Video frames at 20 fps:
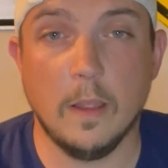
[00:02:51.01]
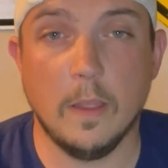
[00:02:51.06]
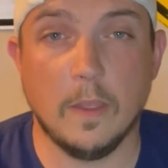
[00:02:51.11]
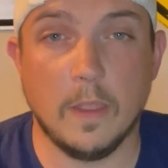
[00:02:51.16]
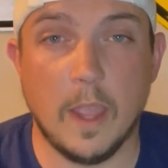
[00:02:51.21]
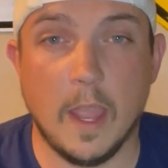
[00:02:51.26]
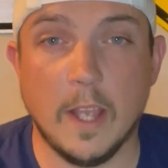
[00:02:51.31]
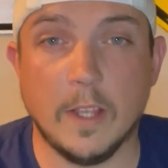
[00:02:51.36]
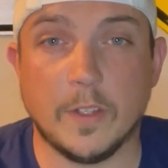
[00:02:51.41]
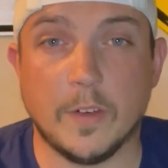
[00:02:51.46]

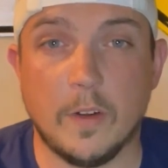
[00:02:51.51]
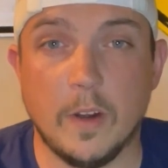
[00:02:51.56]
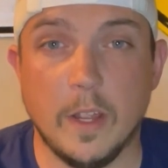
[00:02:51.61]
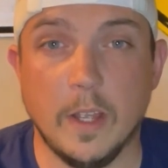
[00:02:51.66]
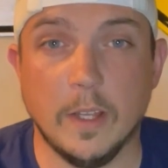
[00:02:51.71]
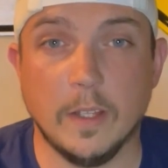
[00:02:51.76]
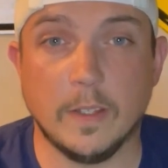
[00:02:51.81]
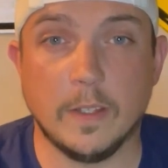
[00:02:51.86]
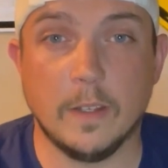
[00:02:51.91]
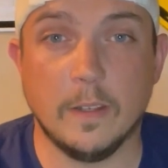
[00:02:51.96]
The answer
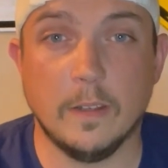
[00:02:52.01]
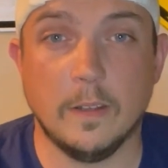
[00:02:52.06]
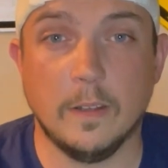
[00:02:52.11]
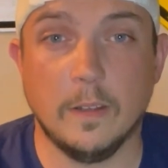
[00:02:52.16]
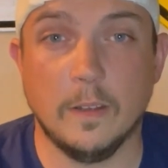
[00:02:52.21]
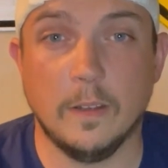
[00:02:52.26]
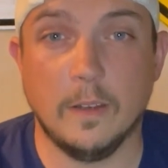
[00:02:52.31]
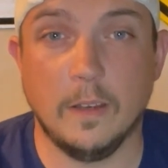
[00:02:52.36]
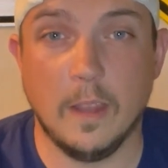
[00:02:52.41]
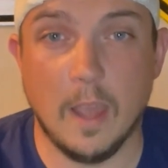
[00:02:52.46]
is
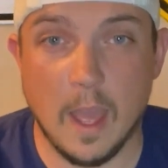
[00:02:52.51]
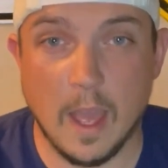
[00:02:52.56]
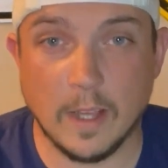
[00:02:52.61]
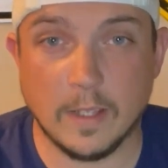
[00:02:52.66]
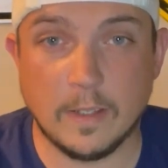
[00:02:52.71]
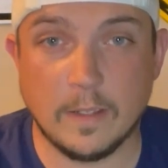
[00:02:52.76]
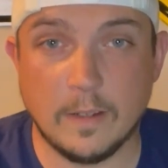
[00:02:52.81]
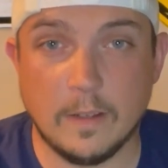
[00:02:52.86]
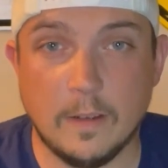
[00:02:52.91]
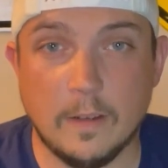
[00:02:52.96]

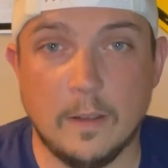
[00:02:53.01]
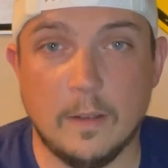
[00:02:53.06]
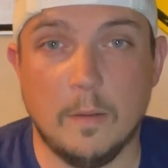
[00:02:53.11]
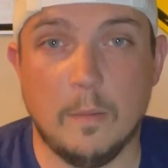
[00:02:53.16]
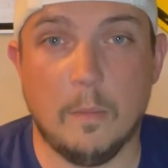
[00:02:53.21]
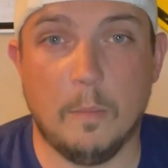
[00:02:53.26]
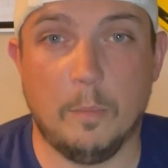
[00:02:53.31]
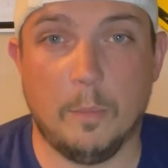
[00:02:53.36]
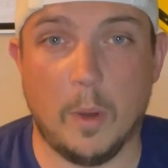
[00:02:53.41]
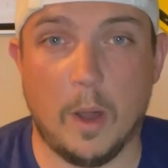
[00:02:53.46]
yes,
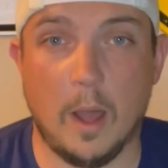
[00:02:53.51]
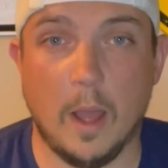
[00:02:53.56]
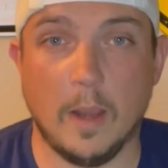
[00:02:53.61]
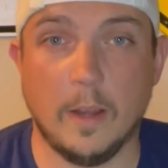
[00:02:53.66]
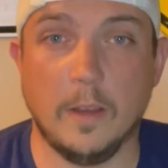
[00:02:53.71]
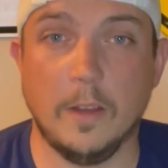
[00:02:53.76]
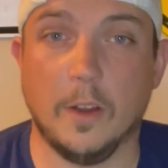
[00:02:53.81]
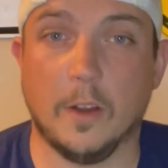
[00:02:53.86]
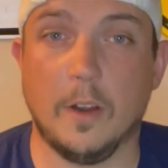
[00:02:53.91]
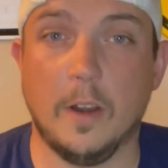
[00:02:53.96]

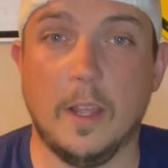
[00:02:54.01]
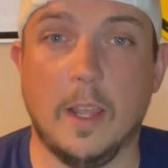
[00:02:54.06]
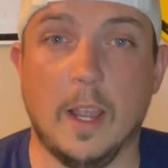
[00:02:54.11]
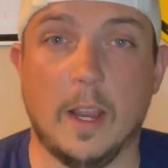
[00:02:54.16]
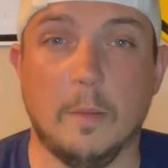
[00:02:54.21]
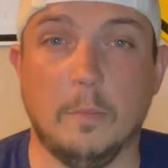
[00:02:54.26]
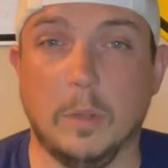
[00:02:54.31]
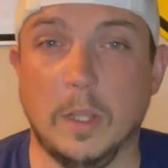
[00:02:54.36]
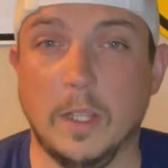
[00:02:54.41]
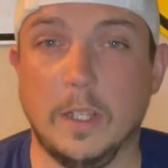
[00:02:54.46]
but you're going to get
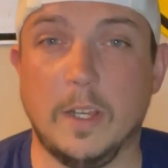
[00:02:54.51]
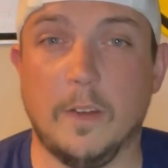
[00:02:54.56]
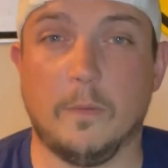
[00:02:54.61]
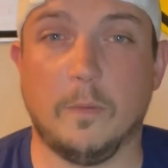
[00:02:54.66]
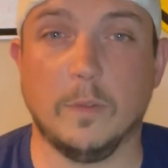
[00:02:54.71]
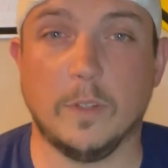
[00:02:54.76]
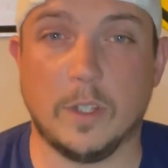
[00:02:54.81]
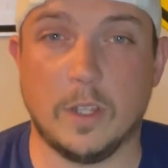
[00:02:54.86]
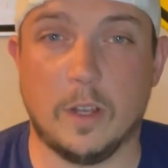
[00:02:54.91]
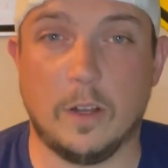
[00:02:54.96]
completely
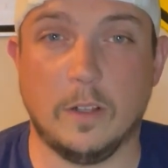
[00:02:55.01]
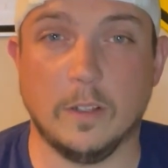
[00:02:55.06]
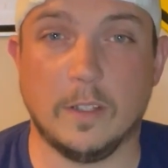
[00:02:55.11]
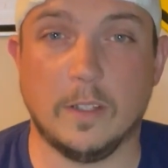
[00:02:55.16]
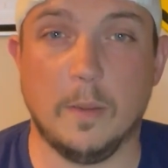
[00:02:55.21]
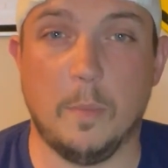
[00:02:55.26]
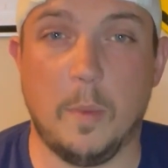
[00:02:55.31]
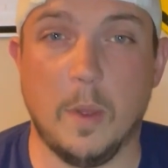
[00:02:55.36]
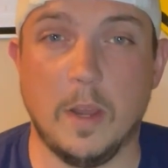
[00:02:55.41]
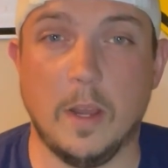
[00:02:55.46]
different results
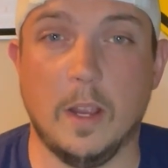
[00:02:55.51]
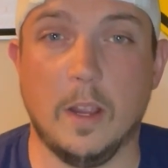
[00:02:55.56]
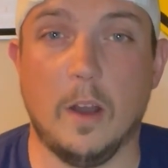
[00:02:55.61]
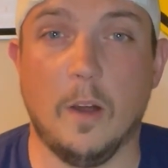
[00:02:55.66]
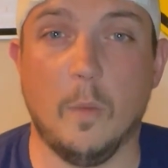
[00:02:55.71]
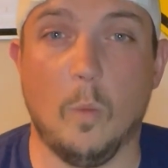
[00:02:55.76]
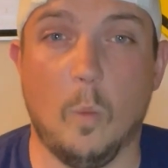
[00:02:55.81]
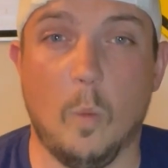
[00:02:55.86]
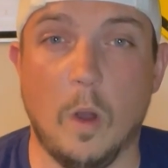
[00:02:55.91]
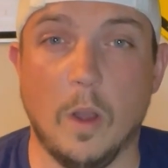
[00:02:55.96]
depending
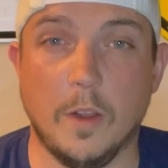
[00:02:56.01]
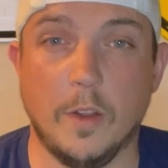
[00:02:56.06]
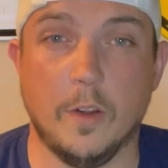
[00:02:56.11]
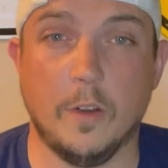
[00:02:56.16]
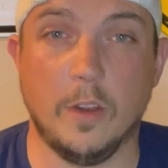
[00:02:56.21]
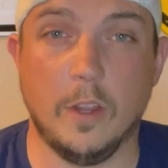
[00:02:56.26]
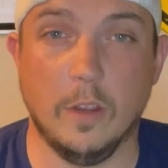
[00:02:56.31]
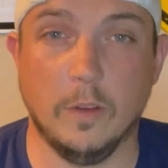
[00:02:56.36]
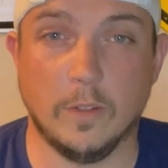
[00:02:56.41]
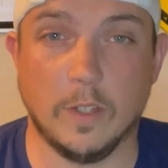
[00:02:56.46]
on what you're
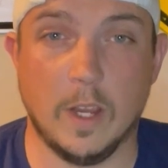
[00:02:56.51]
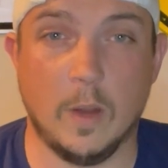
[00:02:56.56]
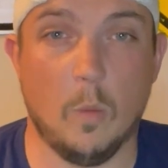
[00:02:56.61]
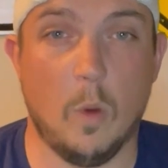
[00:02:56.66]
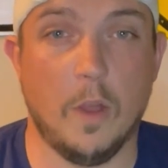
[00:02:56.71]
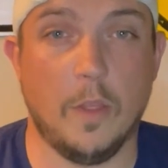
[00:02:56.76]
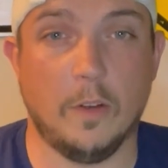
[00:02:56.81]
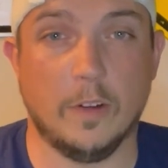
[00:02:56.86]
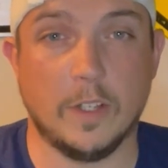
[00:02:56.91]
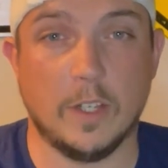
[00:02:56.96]
using,
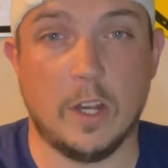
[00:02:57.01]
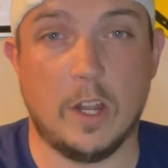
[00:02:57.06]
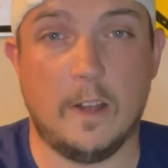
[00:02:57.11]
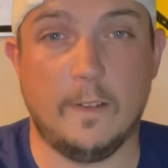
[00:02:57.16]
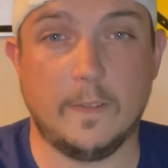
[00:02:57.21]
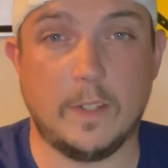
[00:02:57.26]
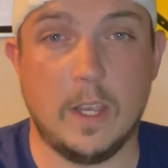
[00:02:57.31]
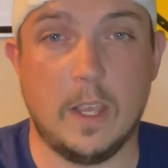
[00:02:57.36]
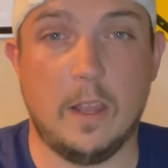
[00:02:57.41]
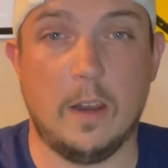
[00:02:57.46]
whether it's an
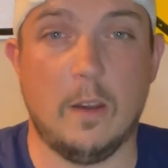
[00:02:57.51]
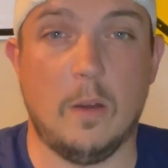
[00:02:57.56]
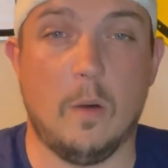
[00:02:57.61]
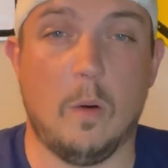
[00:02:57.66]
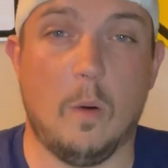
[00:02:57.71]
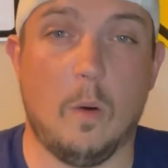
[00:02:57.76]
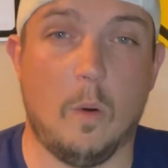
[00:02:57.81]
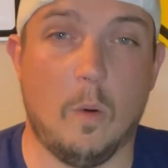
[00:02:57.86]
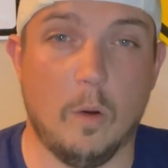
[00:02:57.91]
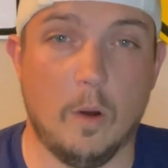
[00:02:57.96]
offset
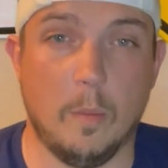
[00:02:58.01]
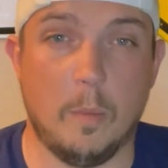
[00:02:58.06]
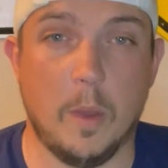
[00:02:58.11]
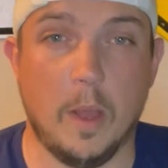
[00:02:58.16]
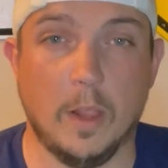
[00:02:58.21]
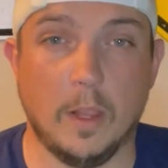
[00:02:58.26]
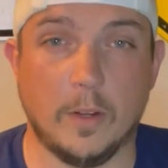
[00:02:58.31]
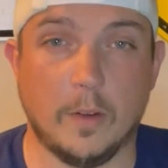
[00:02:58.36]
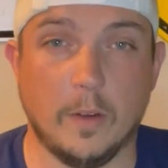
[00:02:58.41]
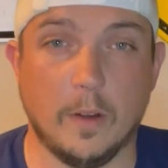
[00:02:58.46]
or a
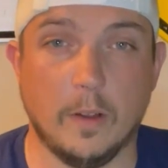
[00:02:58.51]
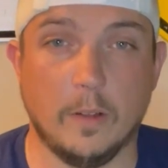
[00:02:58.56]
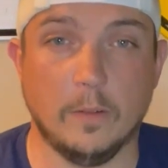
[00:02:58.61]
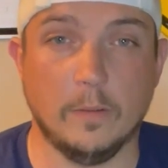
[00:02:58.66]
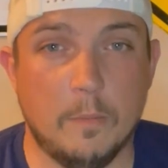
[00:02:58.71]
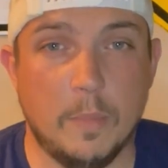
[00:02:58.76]
pellet grill.